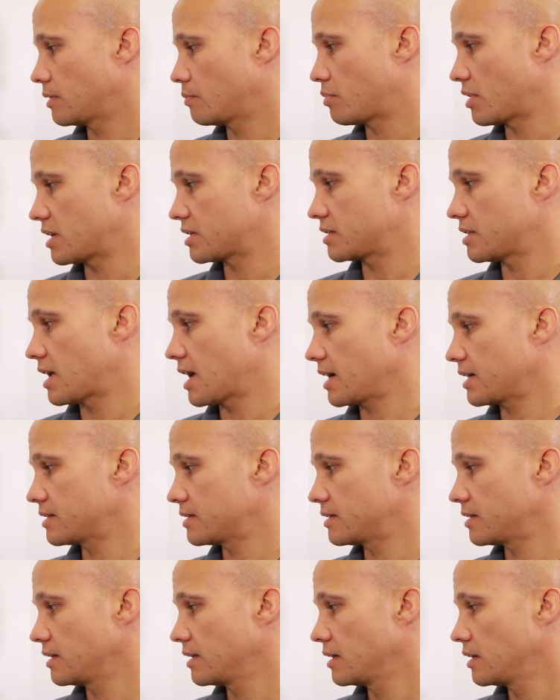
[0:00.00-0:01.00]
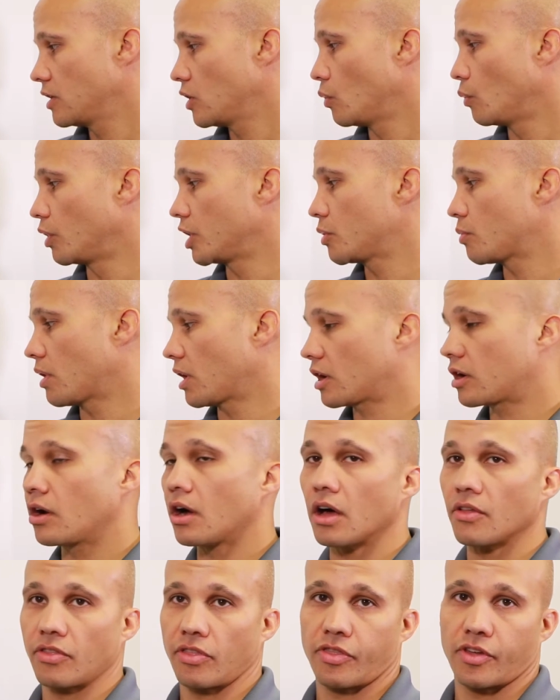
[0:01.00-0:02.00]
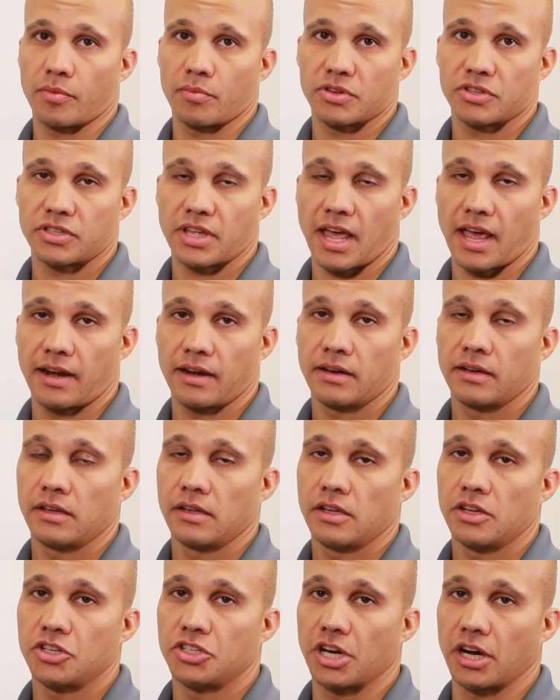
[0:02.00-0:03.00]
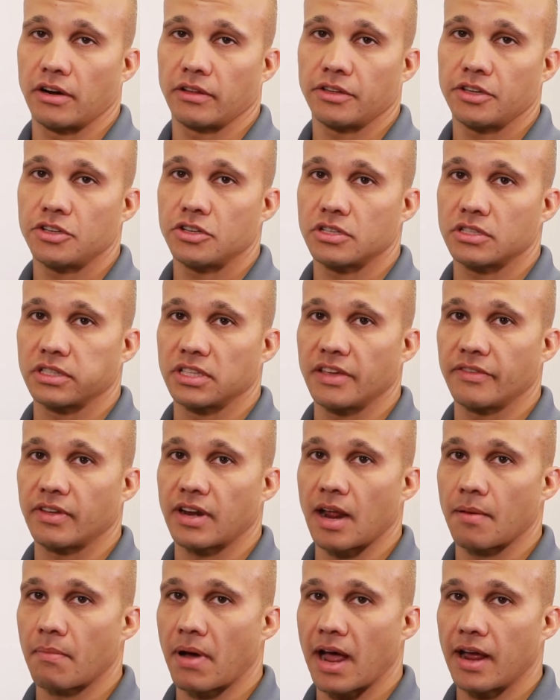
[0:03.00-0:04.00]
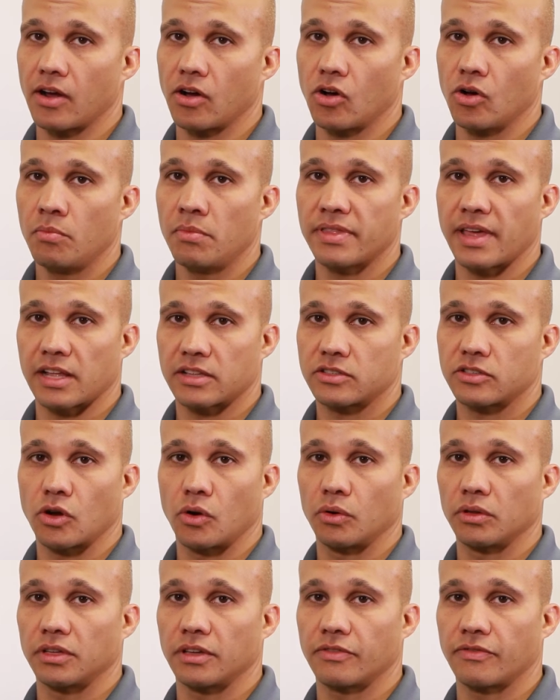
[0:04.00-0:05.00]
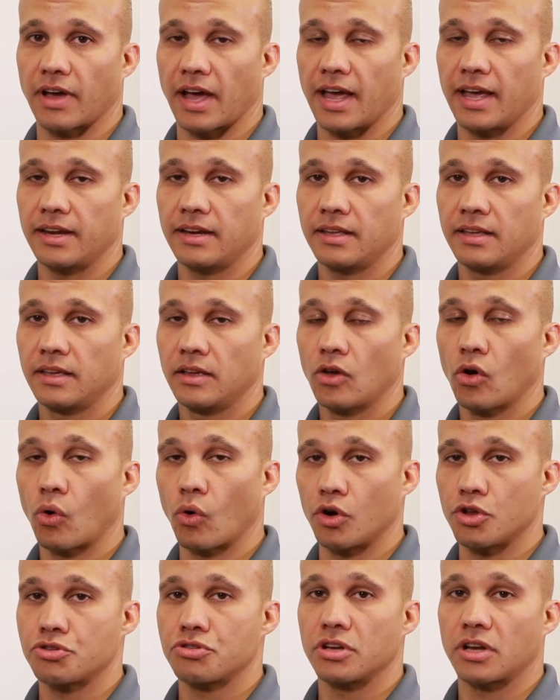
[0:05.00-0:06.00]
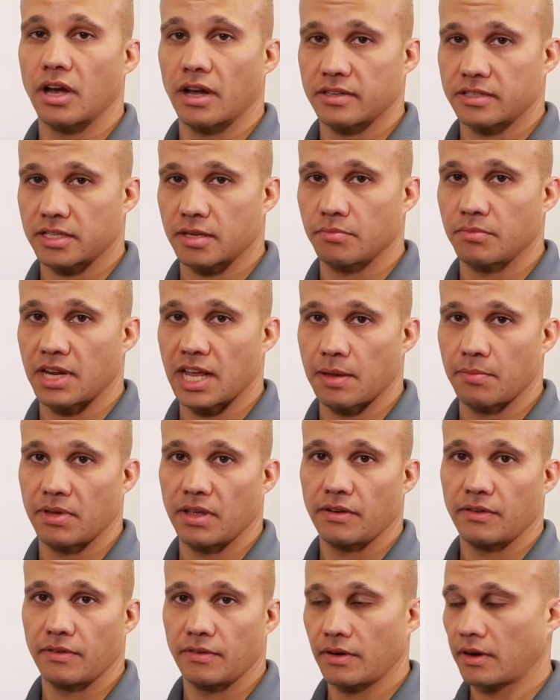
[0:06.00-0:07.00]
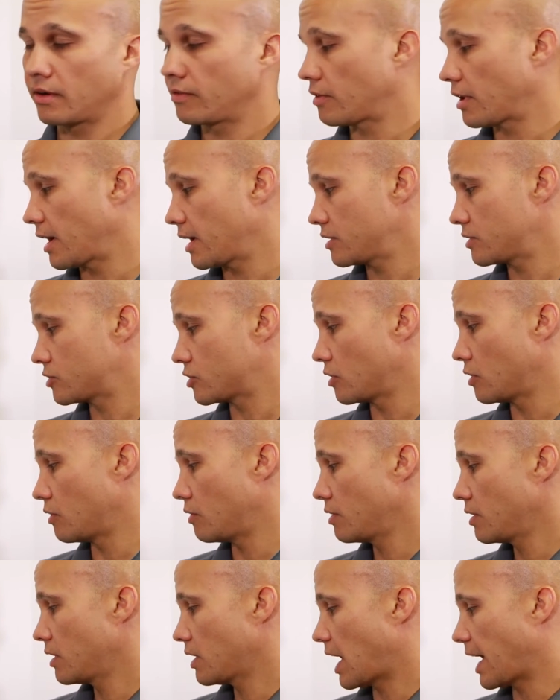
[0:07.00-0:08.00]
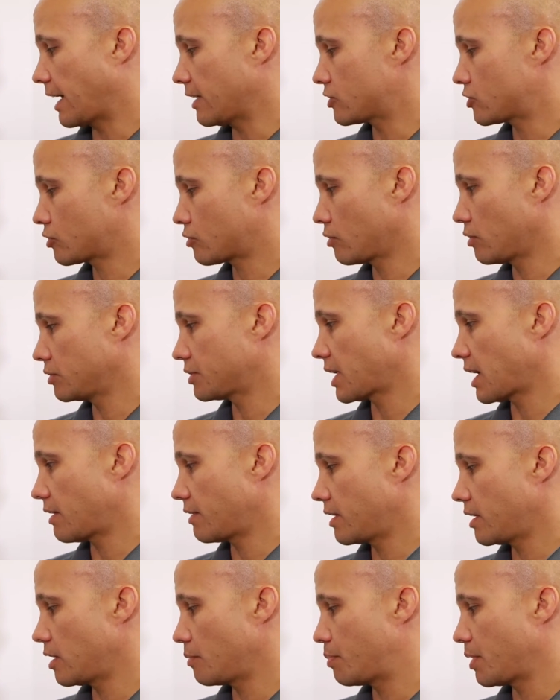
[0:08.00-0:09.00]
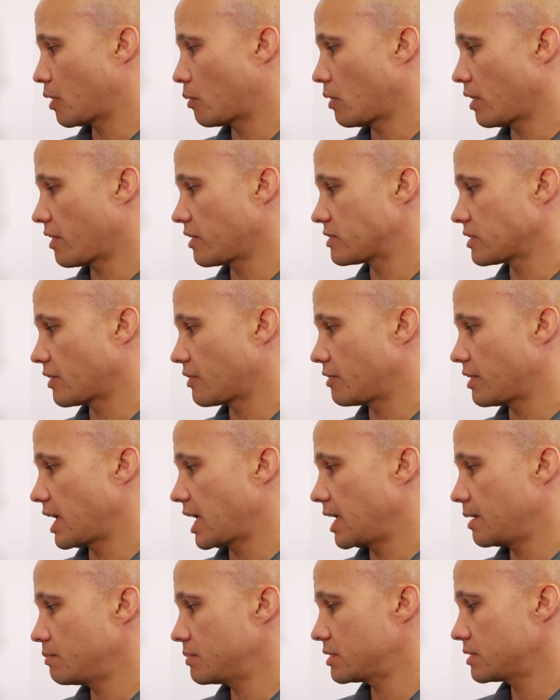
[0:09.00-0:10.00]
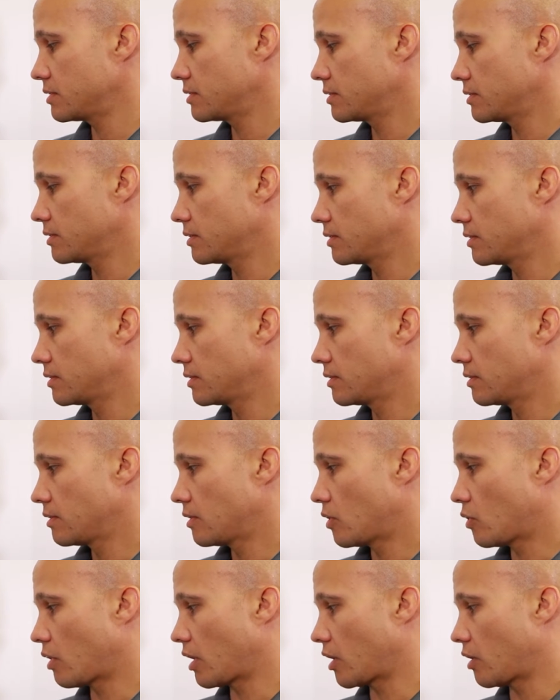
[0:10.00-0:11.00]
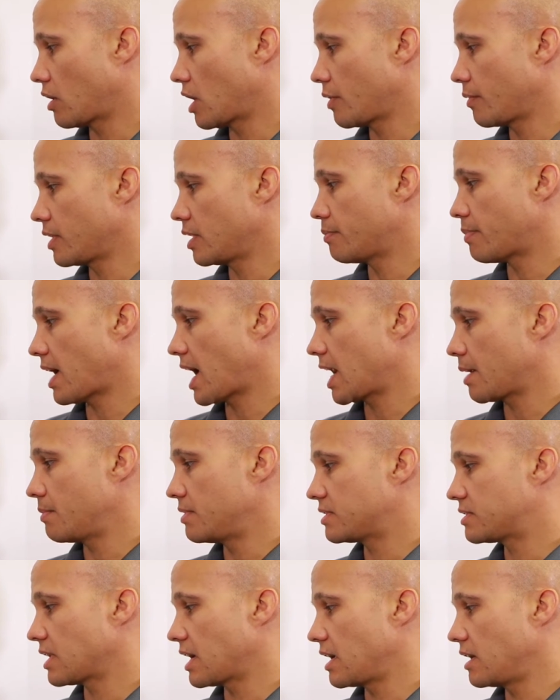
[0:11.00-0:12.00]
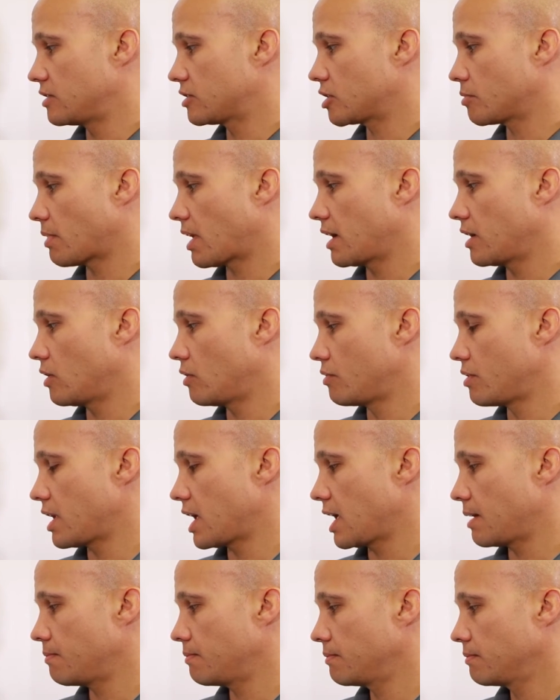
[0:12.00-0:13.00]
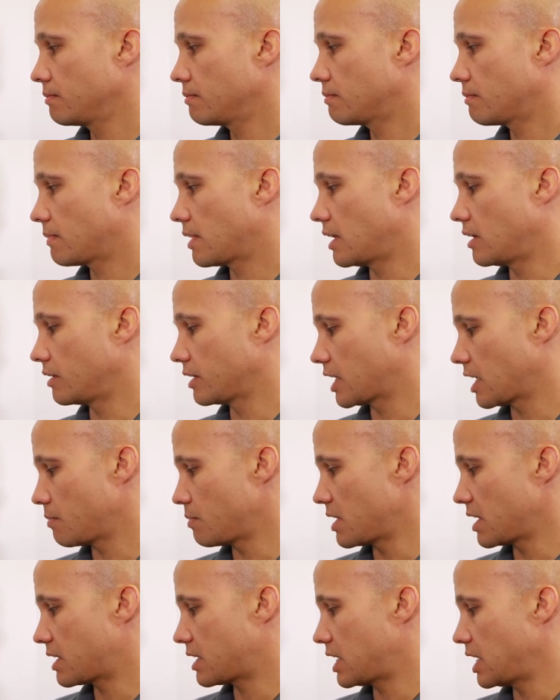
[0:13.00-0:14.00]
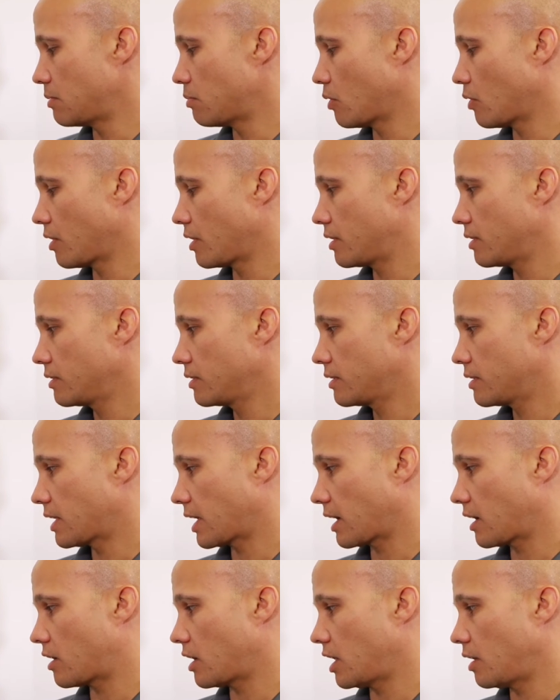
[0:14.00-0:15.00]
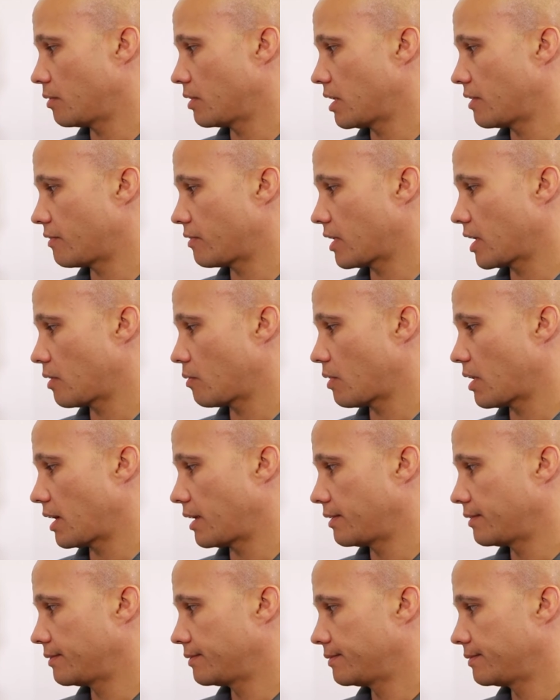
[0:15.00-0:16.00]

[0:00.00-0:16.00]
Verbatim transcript: Press next. What do you want to call the thermostat? Generally, just leave it at my home and that's totally fine. Or you can custom name it right? So I could scroll down here and pick one of these other names, or I can go all the way to the bottom and say enter my own name, and it'll give me a keyboard. I can call it whatever I want.